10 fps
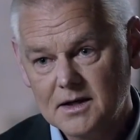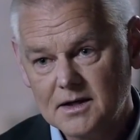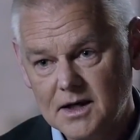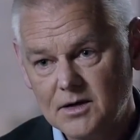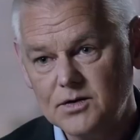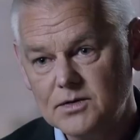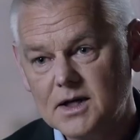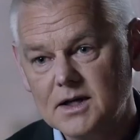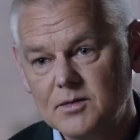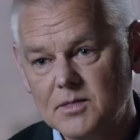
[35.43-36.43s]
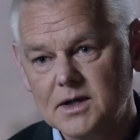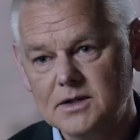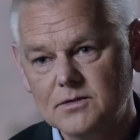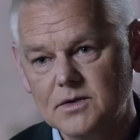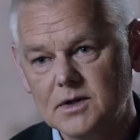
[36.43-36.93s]
Now you can
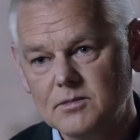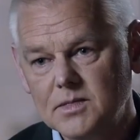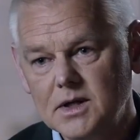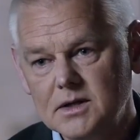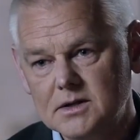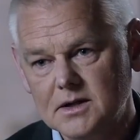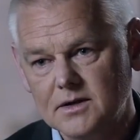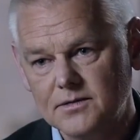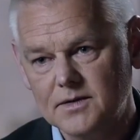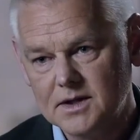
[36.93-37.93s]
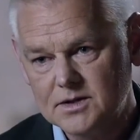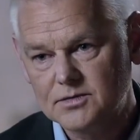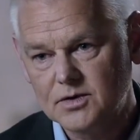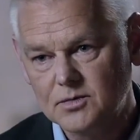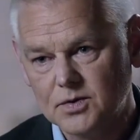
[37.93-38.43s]
imagine what it means if this
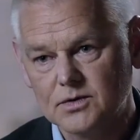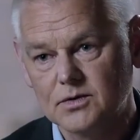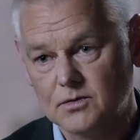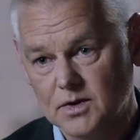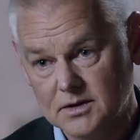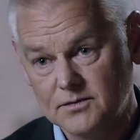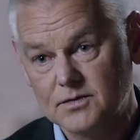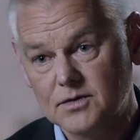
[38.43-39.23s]
robot or one of the